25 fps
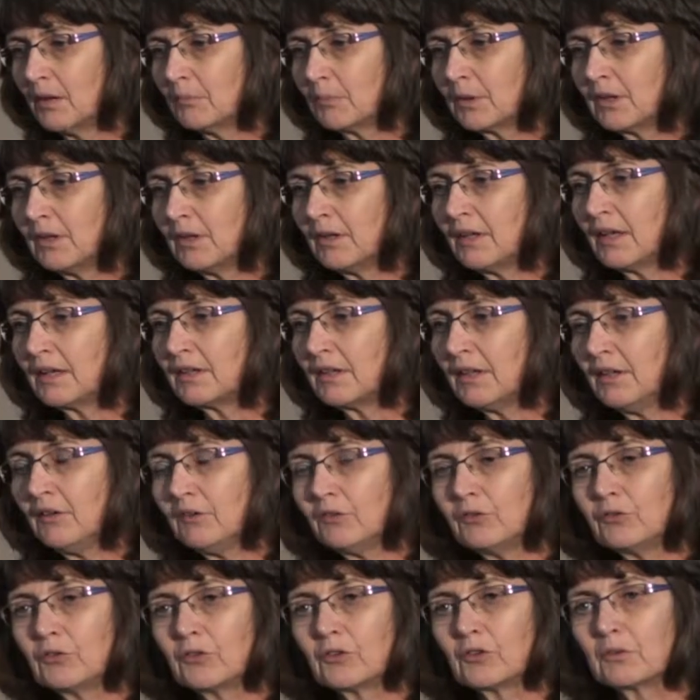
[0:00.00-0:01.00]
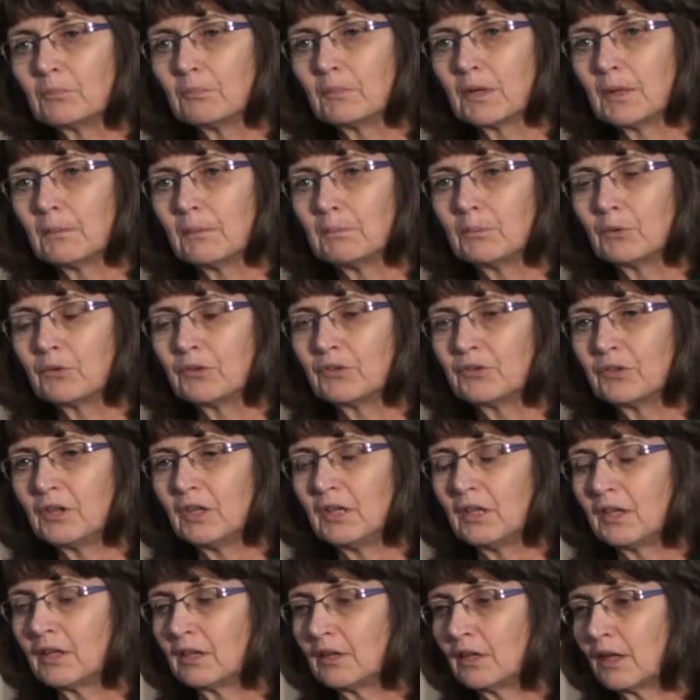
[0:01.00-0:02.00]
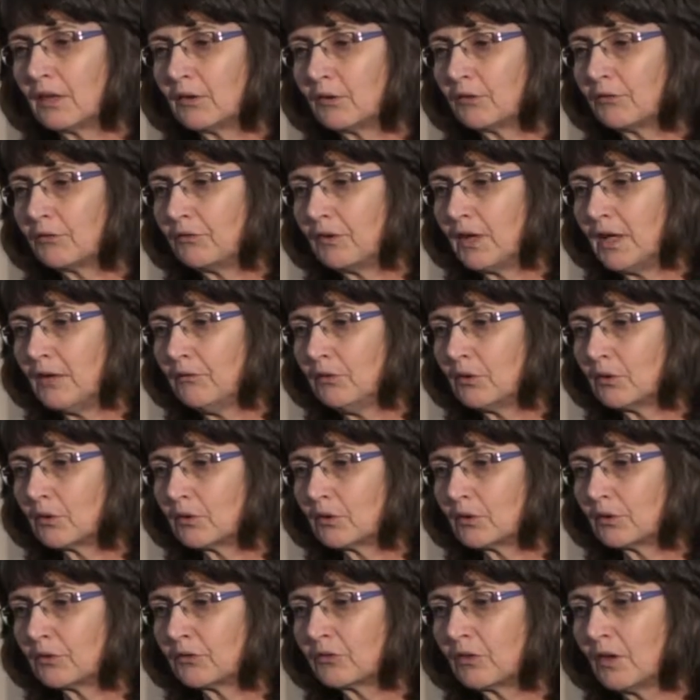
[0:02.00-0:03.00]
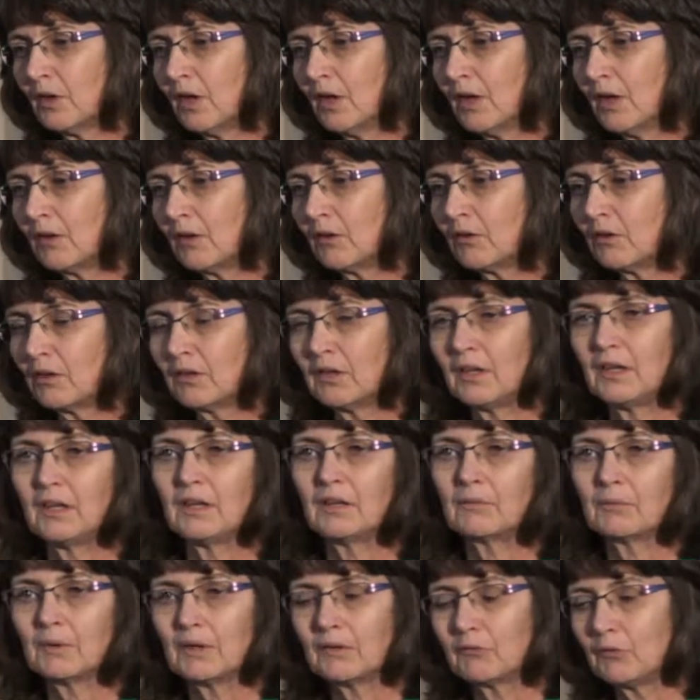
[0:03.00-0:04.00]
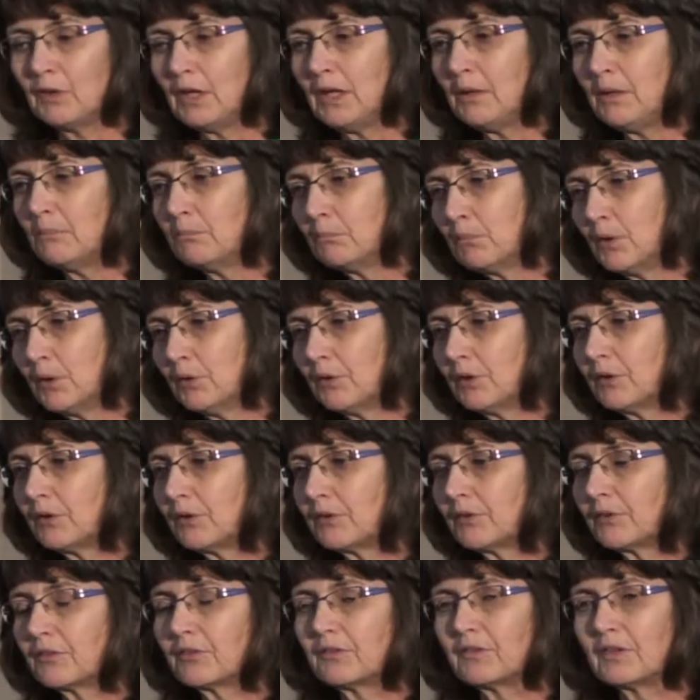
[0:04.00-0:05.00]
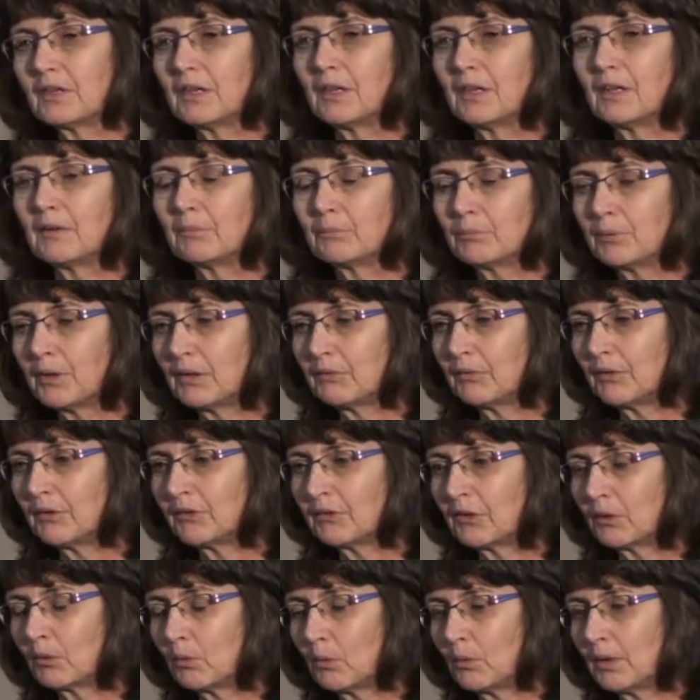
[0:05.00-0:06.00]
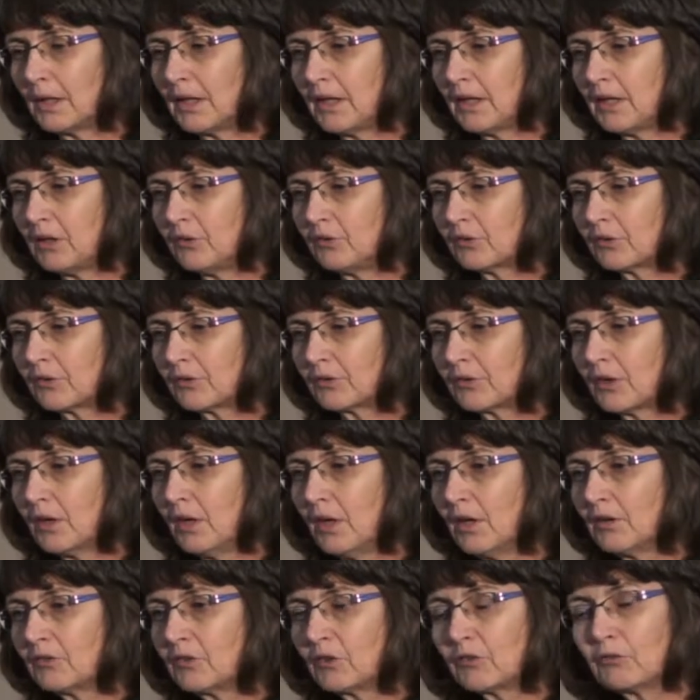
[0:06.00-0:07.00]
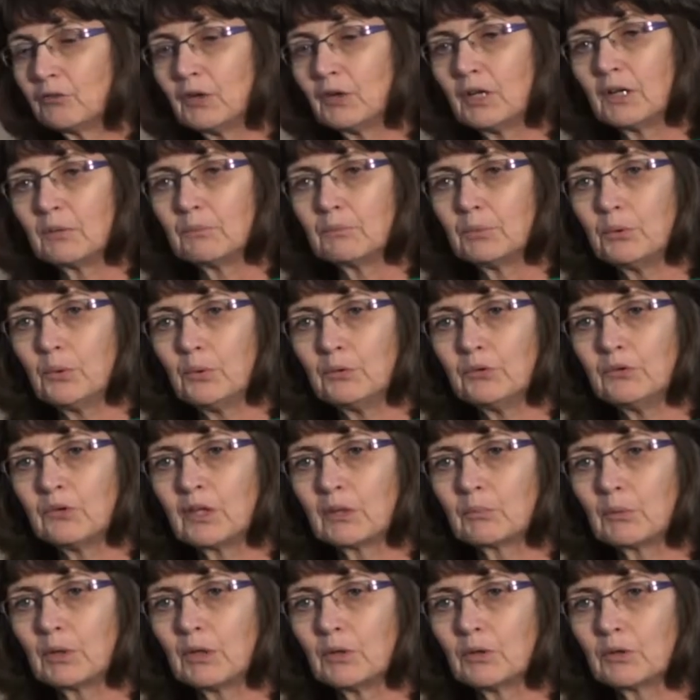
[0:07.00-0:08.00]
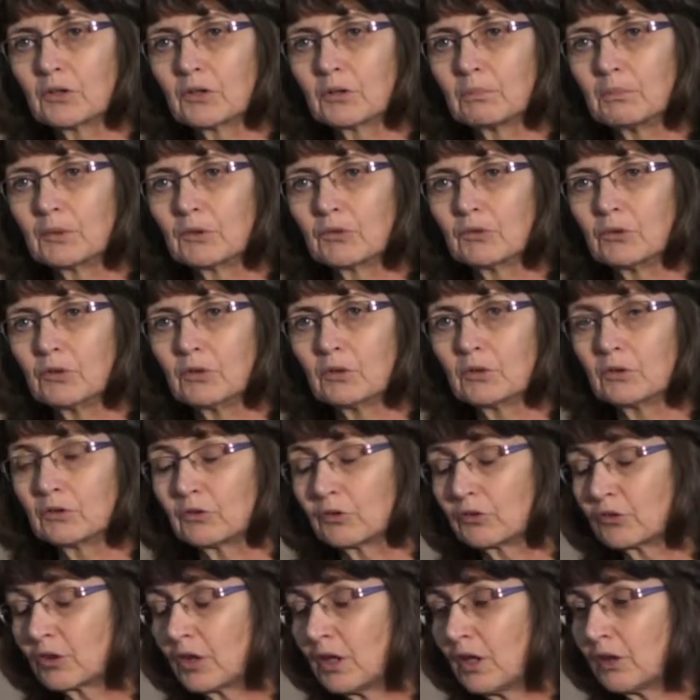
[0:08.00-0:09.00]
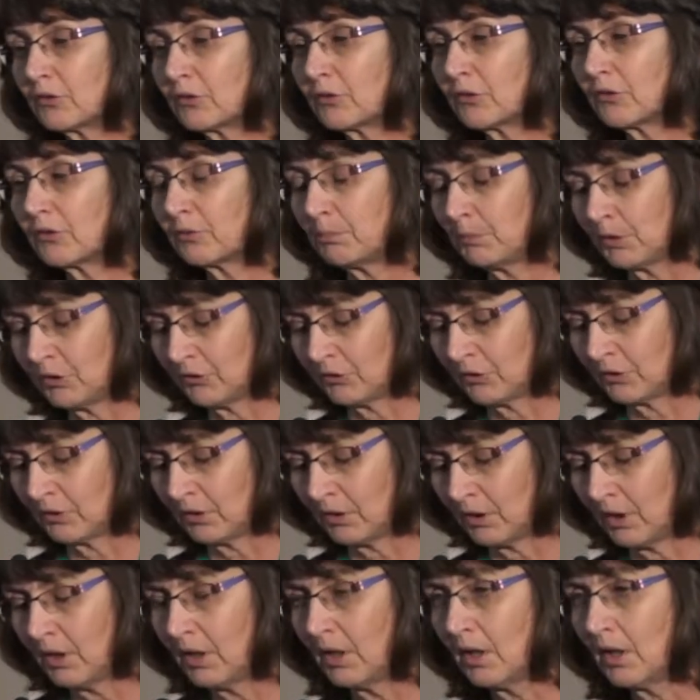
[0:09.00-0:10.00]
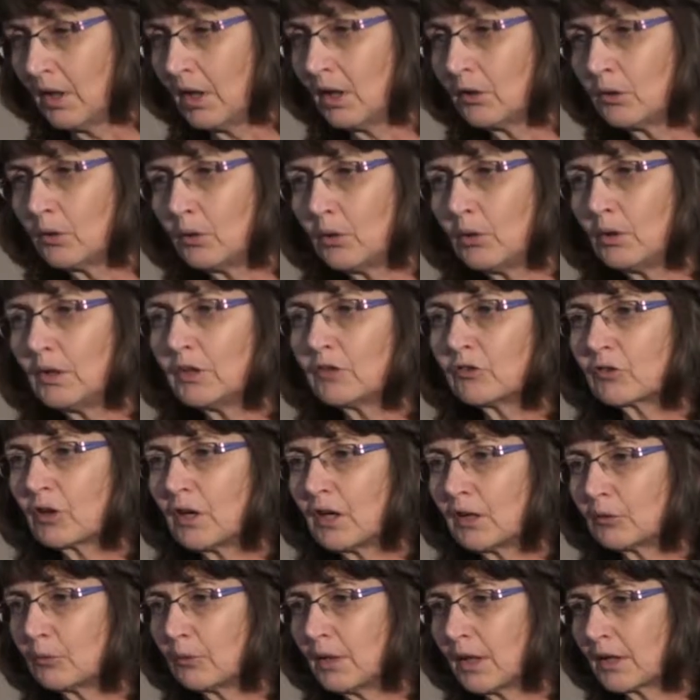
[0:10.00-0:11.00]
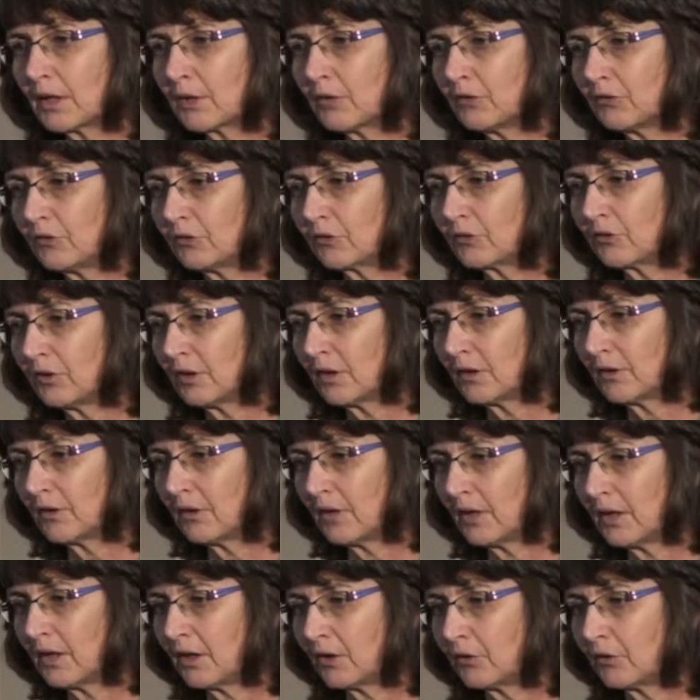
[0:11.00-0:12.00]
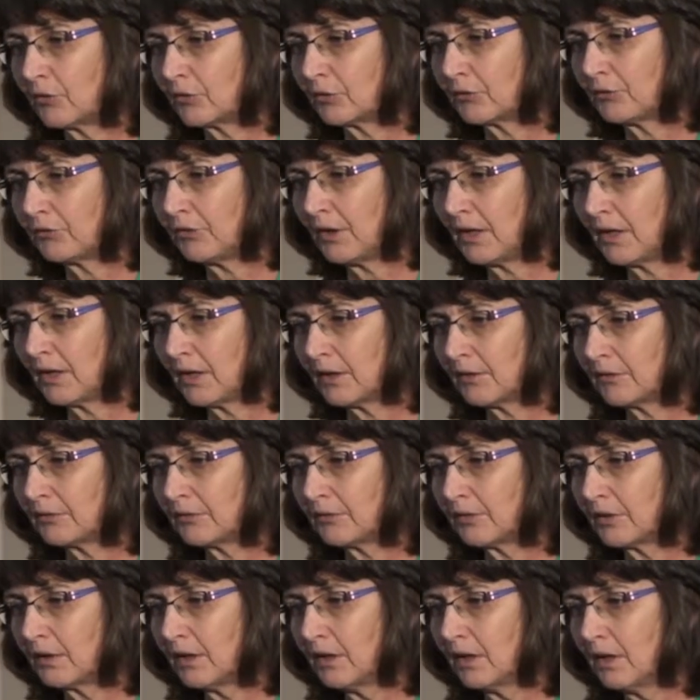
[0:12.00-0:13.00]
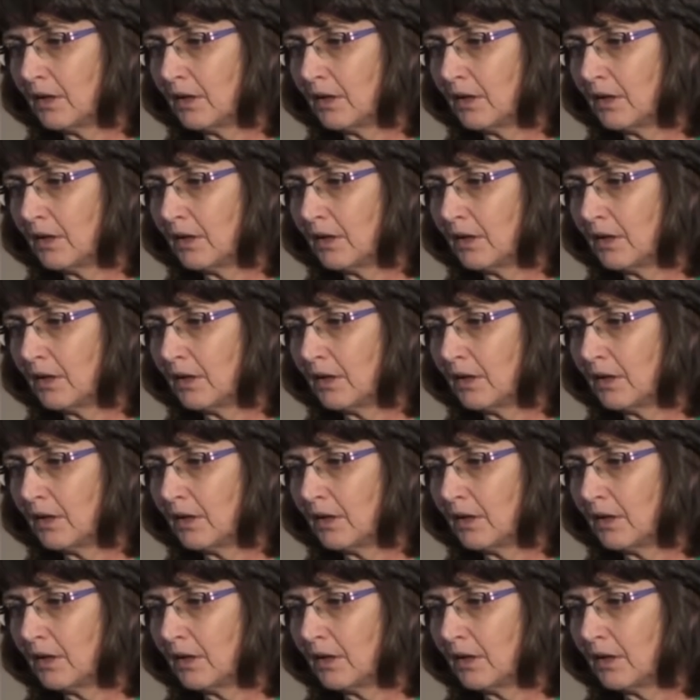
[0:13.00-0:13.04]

But in that inserted map, you see in under five-year-olds, the, really mirrors the prevalence in all ages. So it's really important that we look at maternal to child transmission and early childhood acquisition under the age of five.